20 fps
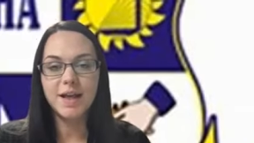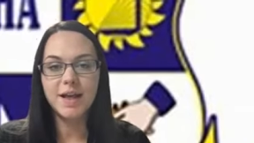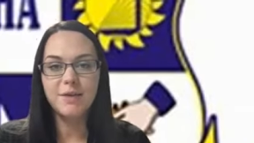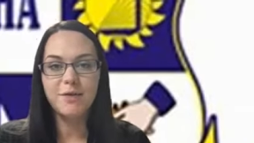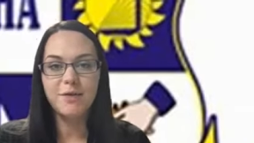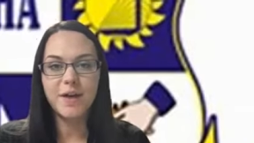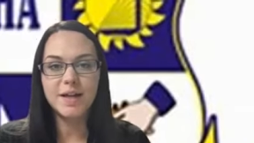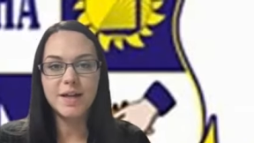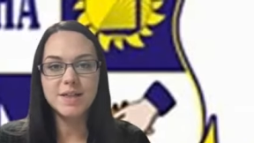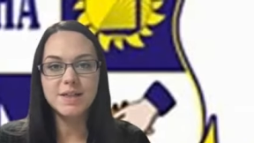
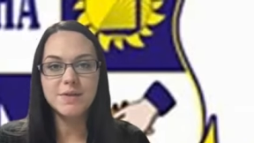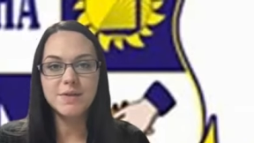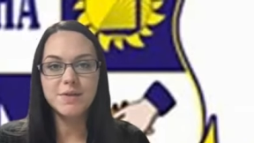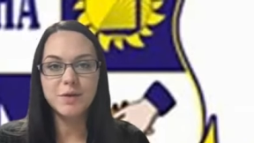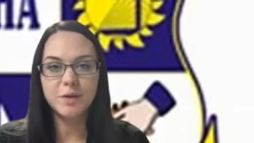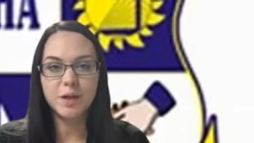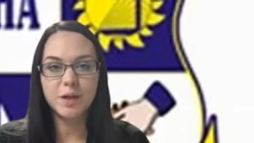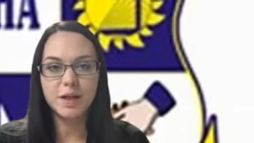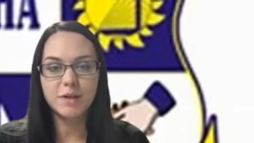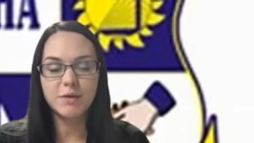effective
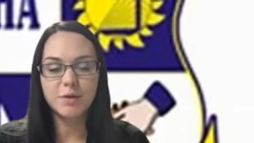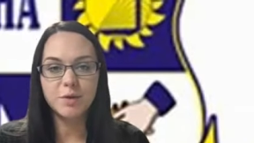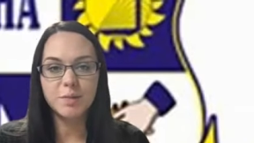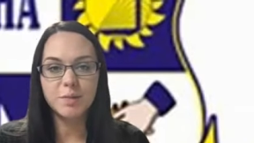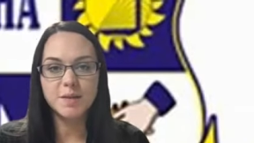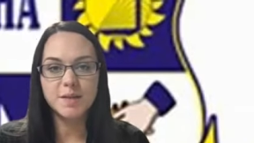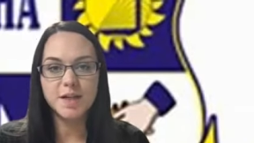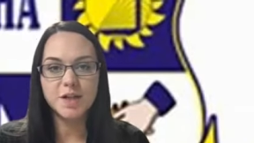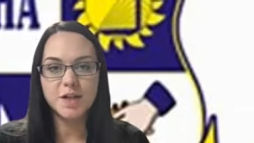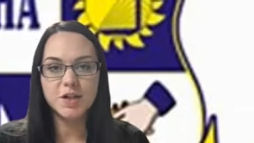phonic
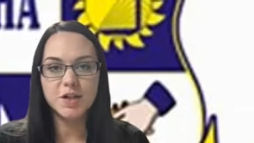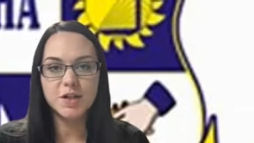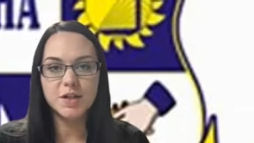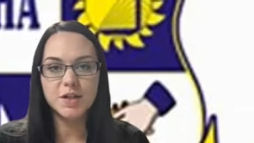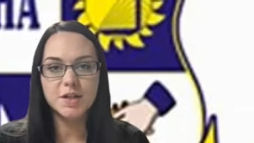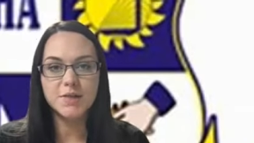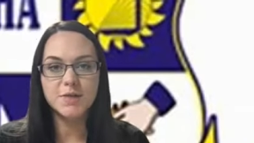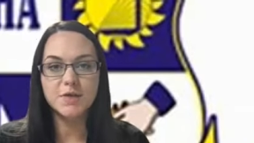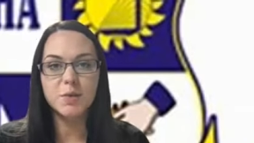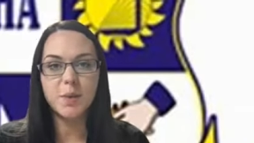group
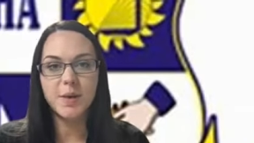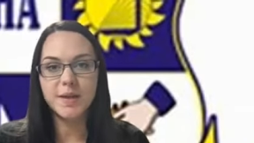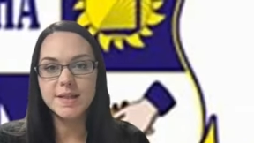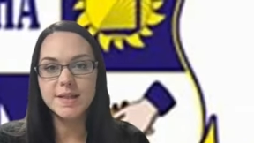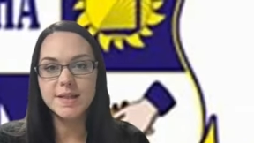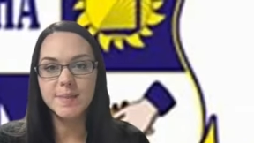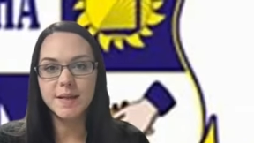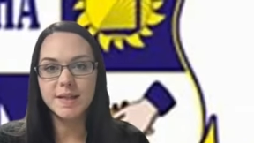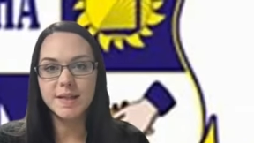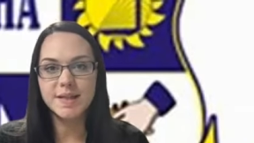sessions of
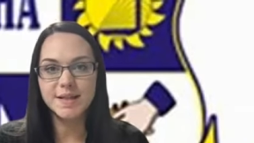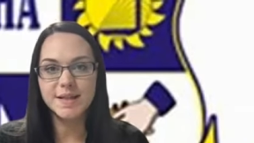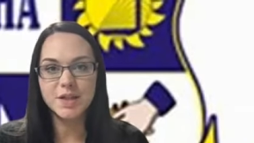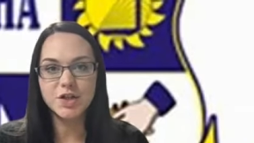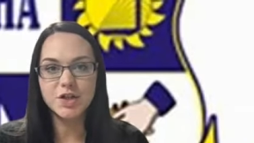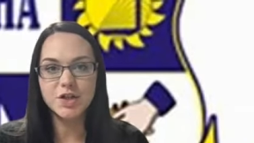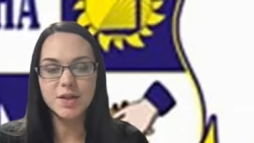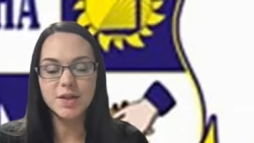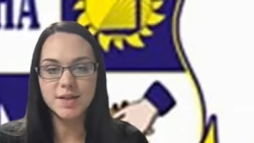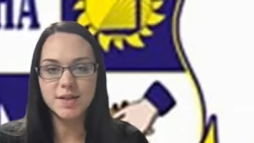20-minute
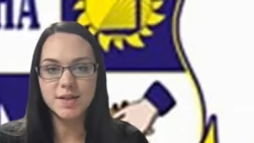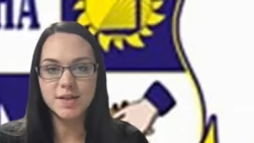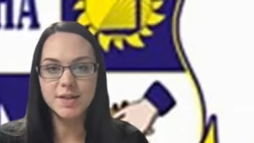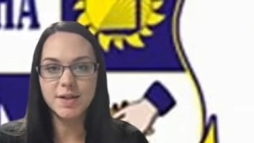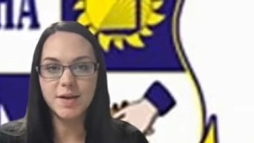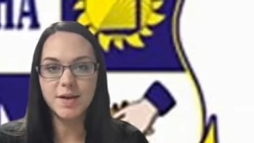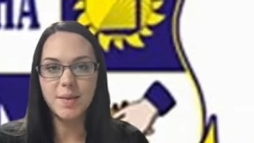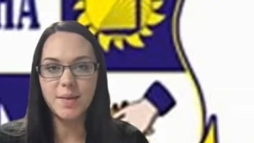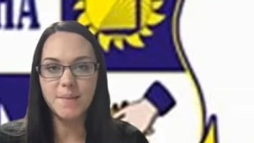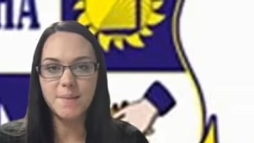sessions at a
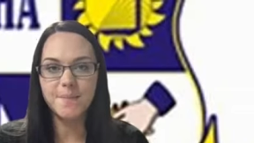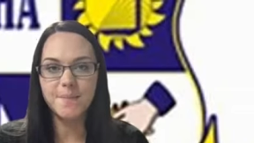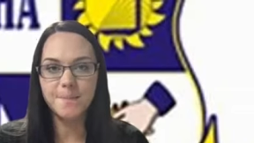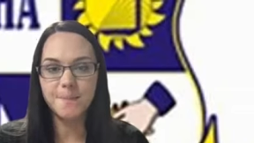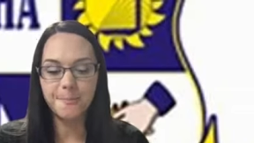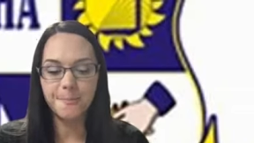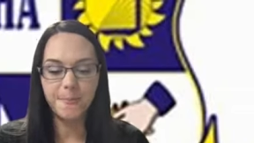time.